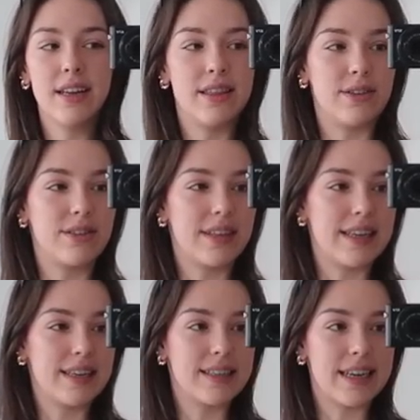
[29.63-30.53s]
there's
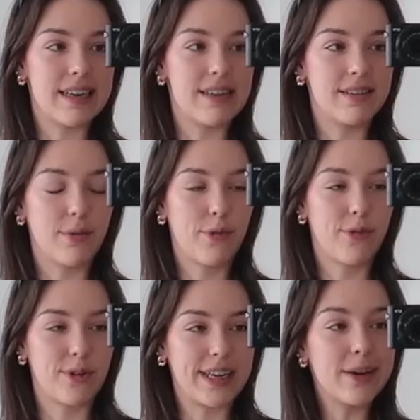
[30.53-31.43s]
like days
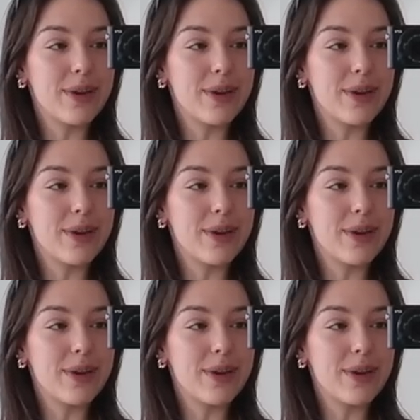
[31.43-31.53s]
free.